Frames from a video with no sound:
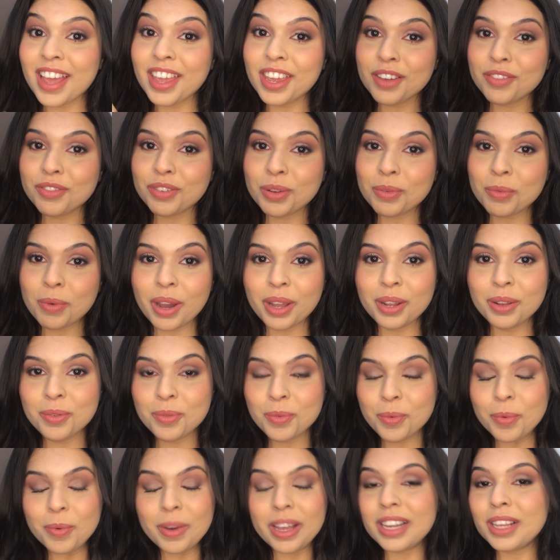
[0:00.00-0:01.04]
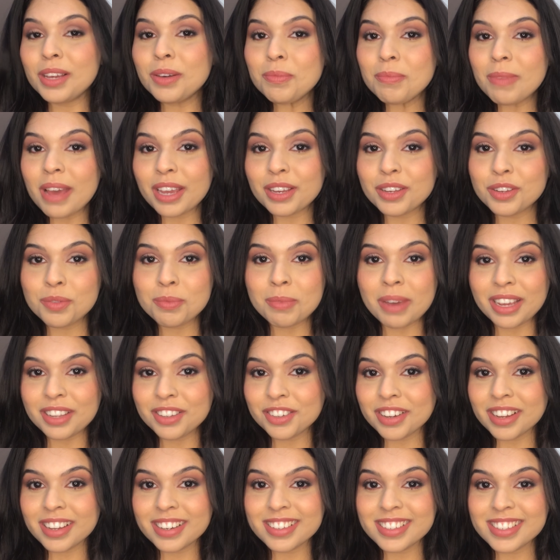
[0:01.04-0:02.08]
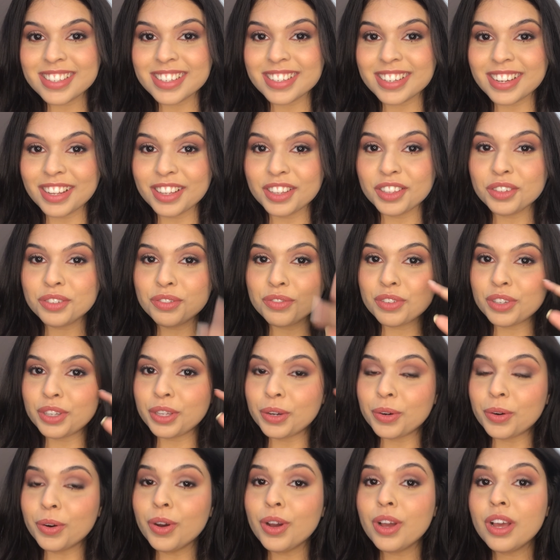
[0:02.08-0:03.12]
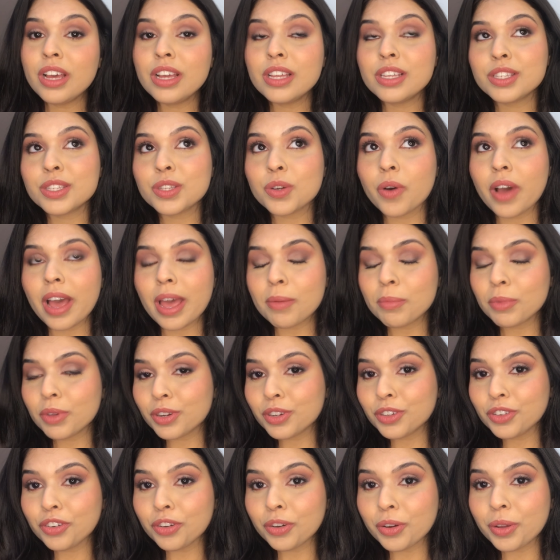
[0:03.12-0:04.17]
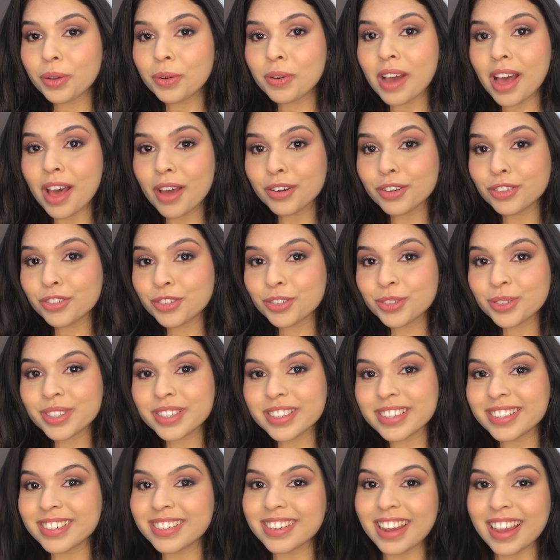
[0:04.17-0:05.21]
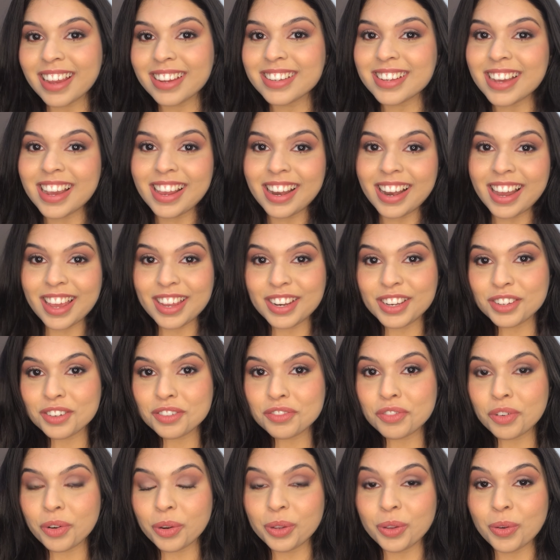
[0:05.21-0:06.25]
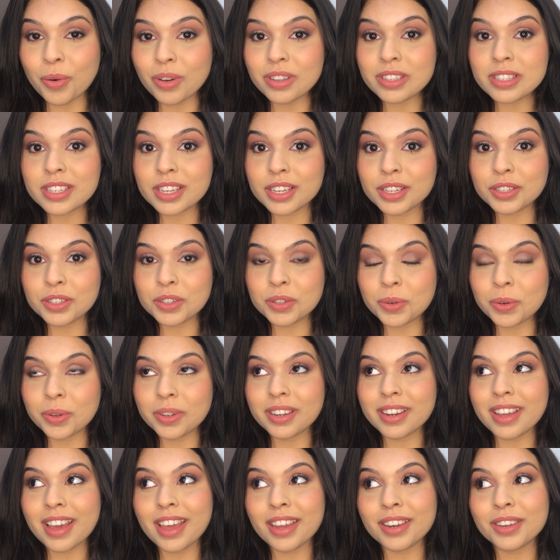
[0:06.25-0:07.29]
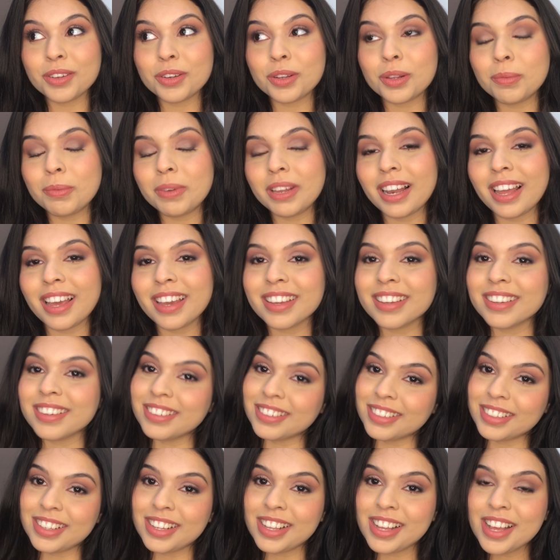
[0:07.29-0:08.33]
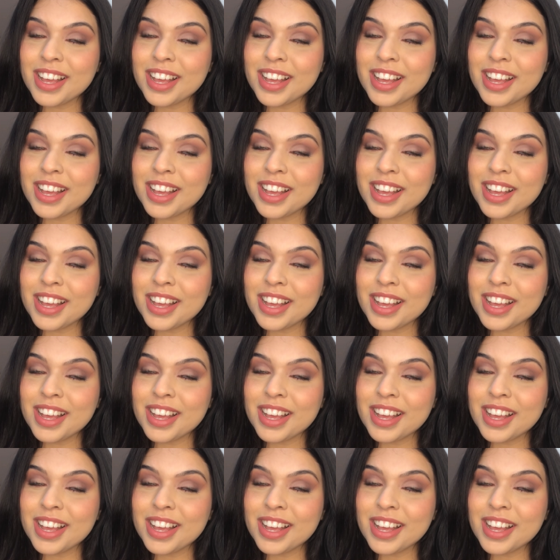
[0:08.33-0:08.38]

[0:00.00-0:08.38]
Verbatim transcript: Hi everyone, welcome back to my channel's another video. So I'm gonna show you how to choose the right highlighter for your skin tone, and you'll be like, girl,